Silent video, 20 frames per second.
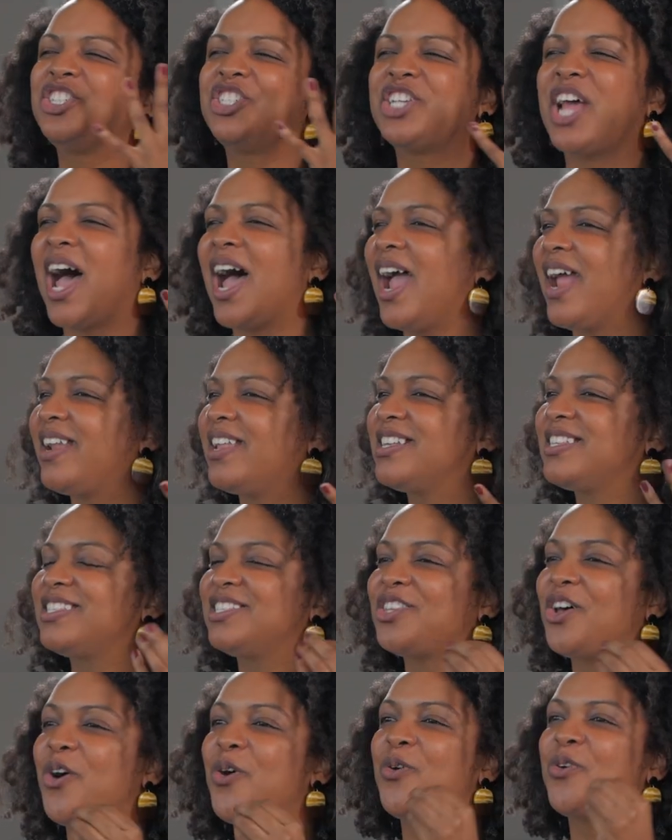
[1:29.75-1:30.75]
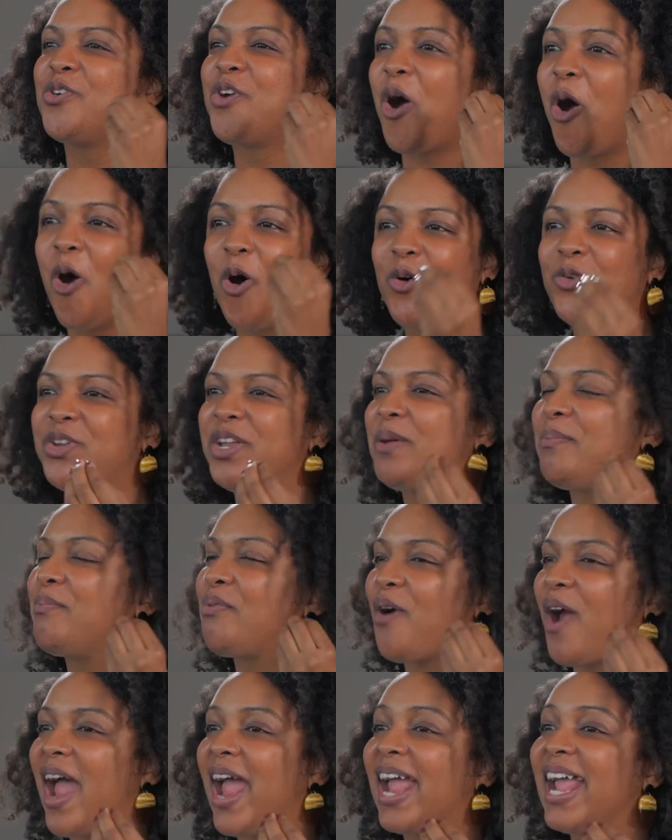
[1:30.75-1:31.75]
shining so golden
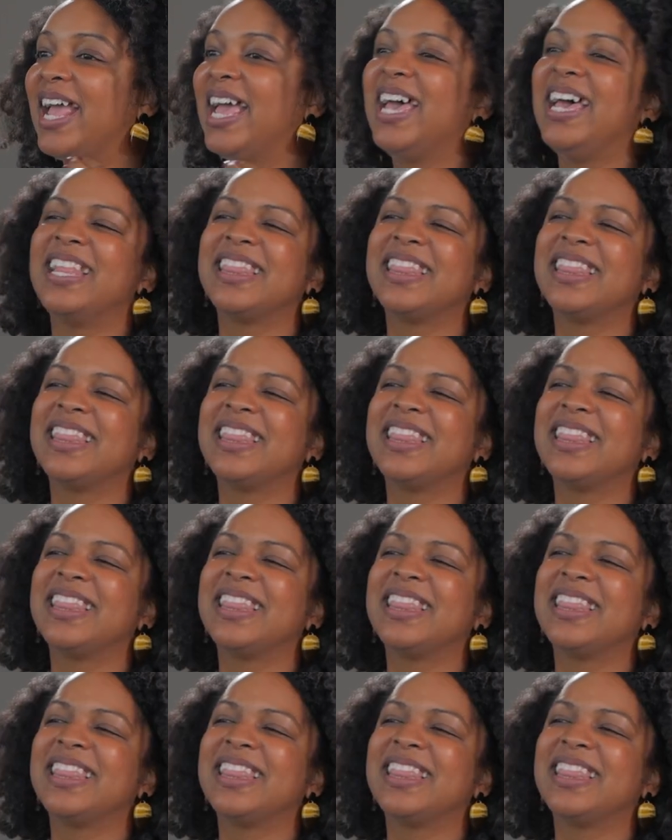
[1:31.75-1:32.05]
bright.